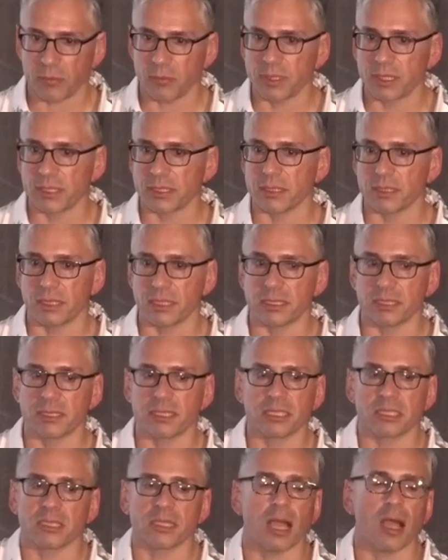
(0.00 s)
Which is, is
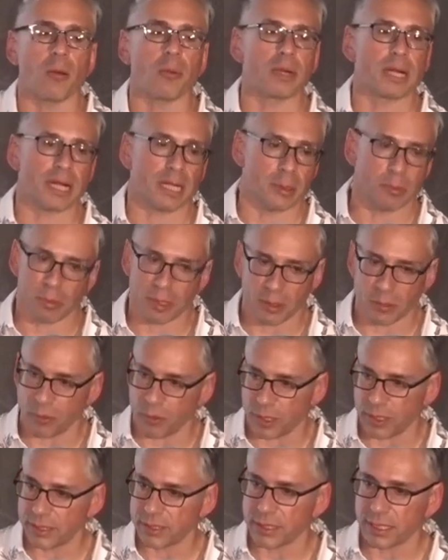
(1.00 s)
just not what anybody
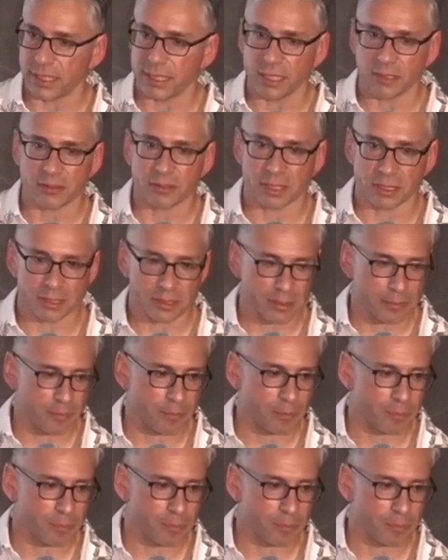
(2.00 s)
wants in their system.